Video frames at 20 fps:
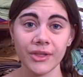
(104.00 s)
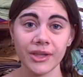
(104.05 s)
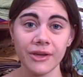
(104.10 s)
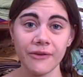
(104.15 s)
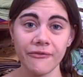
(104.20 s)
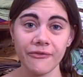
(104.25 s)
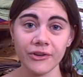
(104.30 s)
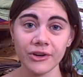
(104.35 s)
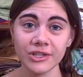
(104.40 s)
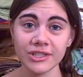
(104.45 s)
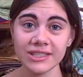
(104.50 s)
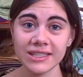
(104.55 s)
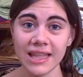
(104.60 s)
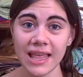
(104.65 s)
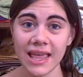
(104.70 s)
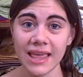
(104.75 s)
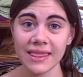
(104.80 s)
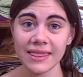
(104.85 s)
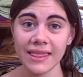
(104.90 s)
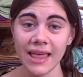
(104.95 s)
the first
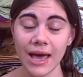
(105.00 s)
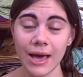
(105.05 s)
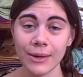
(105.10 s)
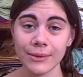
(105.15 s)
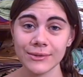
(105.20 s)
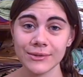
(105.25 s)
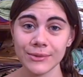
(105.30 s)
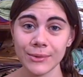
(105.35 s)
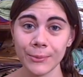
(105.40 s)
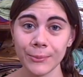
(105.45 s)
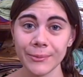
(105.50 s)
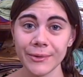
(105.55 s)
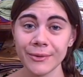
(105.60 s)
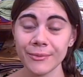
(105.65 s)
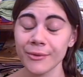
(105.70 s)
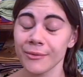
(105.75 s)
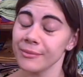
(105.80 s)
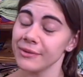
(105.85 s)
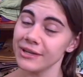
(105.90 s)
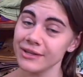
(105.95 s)
thing that we
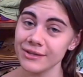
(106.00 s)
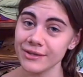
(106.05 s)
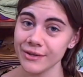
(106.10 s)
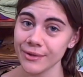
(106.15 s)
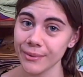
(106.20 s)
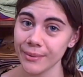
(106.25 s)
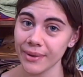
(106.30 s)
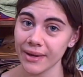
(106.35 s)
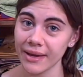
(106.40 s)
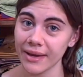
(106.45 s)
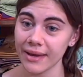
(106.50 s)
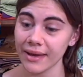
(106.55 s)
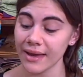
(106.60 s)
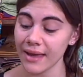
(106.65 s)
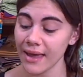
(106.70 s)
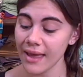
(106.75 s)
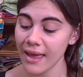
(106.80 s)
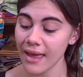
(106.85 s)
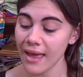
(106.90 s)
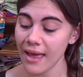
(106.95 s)
will be
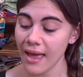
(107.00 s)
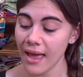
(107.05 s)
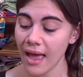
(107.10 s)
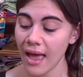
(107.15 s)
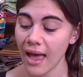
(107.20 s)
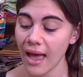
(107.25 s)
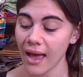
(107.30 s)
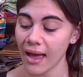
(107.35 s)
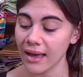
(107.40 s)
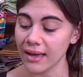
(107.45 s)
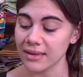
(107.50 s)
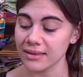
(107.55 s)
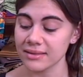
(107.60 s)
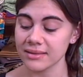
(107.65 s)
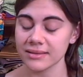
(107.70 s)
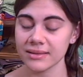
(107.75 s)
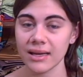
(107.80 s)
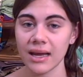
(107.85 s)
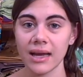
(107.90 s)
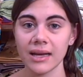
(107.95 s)
doing
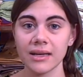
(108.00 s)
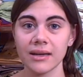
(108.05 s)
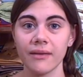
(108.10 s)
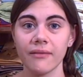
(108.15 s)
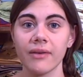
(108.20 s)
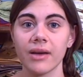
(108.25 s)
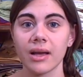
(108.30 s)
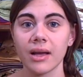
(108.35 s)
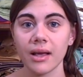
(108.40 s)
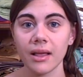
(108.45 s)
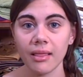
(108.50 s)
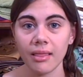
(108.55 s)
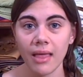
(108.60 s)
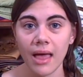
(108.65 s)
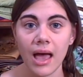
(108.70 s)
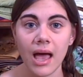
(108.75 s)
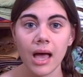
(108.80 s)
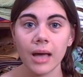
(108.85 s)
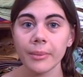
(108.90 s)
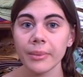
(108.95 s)
as kind of a
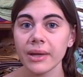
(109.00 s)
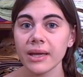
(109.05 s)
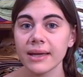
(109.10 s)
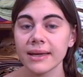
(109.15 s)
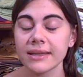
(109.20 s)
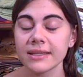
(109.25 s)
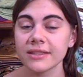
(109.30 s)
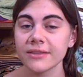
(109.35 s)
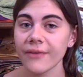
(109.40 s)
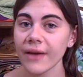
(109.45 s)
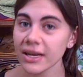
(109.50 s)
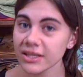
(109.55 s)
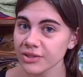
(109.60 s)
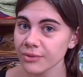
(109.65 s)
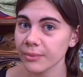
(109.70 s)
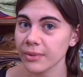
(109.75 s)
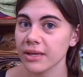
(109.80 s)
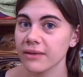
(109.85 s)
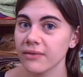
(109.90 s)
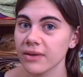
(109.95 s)
collab is
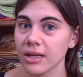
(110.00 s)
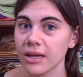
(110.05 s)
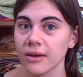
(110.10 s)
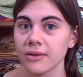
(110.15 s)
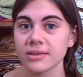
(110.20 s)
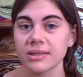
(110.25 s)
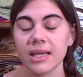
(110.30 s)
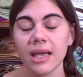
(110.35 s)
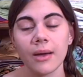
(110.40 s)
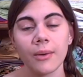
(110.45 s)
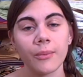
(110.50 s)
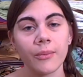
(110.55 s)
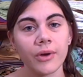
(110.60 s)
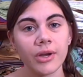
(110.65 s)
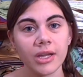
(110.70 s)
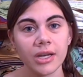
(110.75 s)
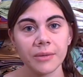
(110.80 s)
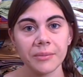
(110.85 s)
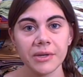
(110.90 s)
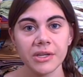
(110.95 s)
Fashion Week videos, and
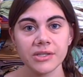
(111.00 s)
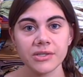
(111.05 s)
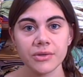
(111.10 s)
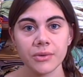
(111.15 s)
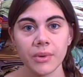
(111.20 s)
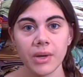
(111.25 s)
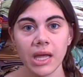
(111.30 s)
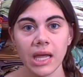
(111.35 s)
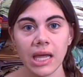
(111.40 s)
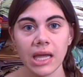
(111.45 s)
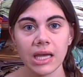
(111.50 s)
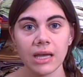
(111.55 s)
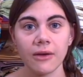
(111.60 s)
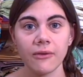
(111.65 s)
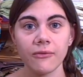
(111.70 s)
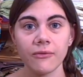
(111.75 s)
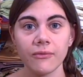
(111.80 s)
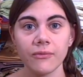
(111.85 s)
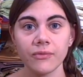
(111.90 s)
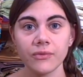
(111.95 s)
we're going to be doing
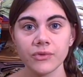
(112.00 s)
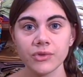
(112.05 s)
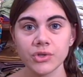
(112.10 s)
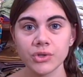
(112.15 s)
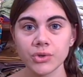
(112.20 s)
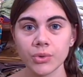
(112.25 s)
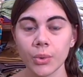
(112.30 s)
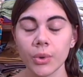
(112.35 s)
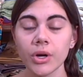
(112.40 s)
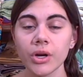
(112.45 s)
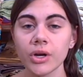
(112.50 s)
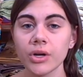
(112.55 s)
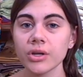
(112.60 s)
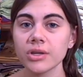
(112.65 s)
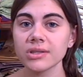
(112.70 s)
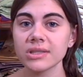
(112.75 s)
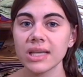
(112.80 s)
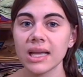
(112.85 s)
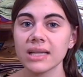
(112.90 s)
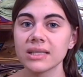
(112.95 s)

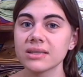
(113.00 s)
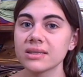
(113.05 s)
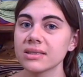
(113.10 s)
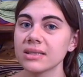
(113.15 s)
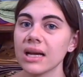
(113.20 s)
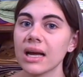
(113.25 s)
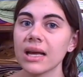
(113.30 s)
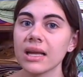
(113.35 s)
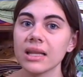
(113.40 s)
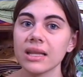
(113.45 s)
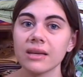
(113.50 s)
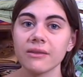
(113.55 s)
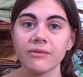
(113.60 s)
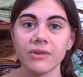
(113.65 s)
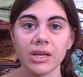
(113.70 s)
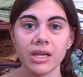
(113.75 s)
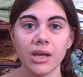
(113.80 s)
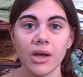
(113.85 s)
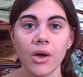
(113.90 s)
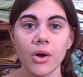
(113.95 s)
tutorials and styling
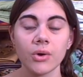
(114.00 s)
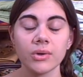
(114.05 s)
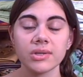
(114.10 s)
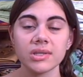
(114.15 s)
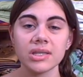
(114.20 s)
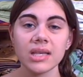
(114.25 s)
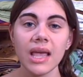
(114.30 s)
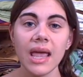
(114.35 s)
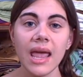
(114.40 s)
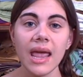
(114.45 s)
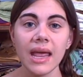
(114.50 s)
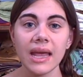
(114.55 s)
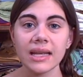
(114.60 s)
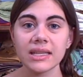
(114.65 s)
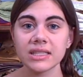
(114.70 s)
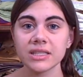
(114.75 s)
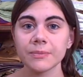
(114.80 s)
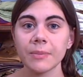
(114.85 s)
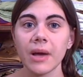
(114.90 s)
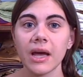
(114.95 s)
videos
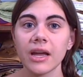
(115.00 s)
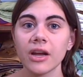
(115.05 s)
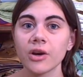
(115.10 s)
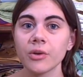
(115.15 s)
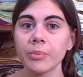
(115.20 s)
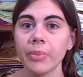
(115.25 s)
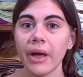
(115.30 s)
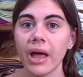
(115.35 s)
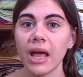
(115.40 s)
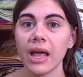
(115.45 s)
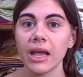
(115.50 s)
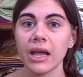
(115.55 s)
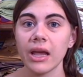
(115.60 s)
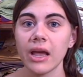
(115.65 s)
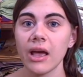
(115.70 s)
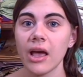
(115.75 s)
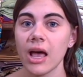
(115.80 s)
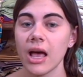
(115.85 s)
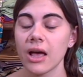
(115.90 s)
inspired by